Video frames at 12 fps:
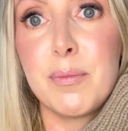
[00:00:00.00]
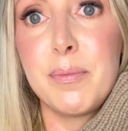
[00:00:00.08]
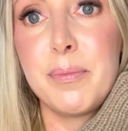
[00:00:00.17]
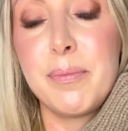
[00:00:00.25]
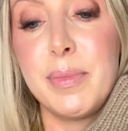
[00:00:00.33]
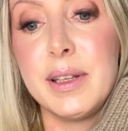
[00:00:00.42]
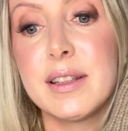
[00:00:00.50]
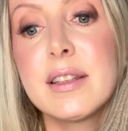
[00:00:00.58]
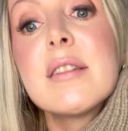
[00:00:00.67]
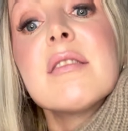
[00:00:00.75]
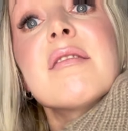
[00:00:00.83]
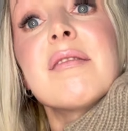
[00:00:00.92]
a
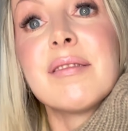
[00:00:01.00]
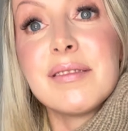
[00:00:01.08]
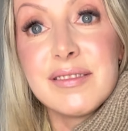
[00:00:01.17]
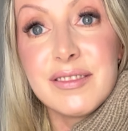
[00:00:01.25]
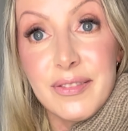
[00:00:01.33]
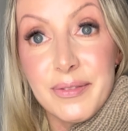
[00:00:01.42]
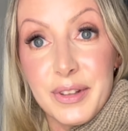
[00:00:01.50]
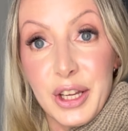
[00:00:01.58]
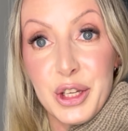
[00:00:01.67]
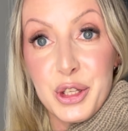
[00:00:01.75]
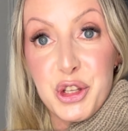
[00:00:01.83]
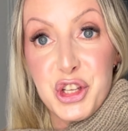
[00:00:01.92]
bit
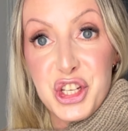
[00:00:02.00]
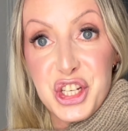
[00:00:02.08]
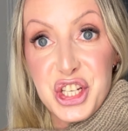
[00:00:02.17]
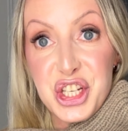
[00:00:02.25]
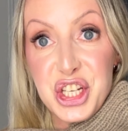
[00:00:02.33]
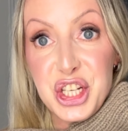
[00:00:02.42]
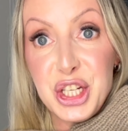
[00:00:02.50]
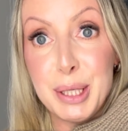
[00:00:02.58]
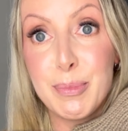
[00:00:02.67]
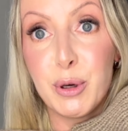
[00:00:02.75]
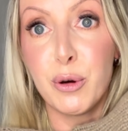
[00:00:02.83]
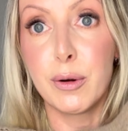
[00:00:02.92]

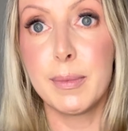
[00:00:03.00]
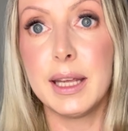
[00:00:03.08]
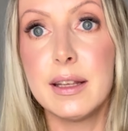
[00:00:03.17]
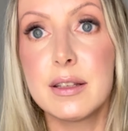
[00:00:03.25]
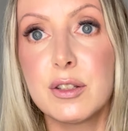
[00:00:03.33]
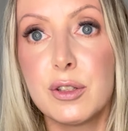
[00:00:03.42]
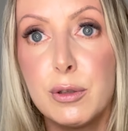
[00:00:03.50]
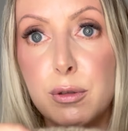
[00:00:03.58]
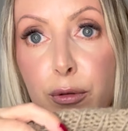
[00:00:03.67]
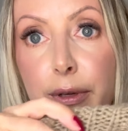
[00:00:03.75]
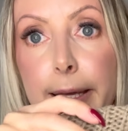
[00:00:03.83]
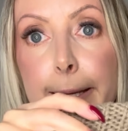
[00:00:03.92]
cheap on me.
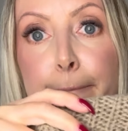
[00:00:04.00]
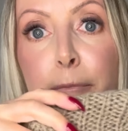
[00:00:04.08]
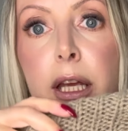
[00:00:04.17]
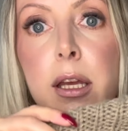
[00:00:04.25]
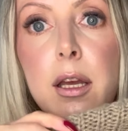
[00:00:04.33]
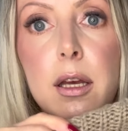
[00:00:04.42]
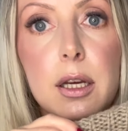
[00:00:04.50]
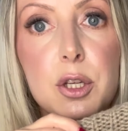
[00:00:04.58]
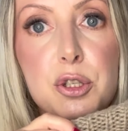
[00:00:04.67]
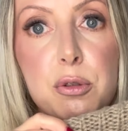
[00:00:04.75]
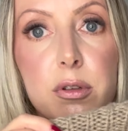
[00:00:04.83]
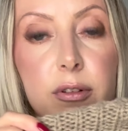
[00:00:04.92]
So yeah, I
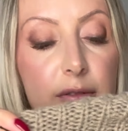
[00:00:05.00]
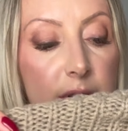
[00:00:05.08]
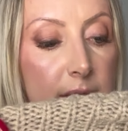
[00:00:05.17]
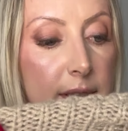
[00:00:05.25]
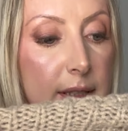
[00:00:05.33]
should have